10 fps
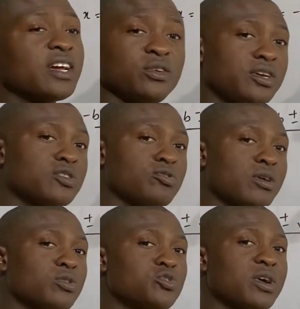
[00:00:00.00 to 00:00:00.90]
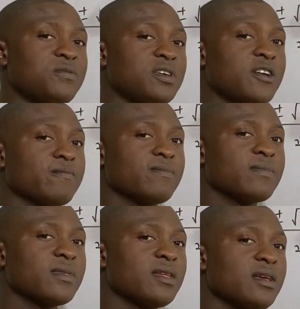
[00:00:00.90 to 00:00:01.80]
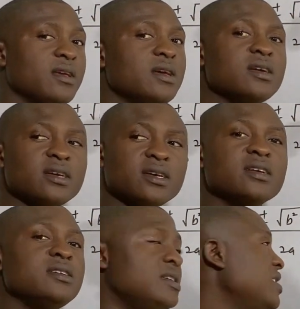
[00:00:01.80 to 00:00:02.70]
you get what they are going to have here? Yes,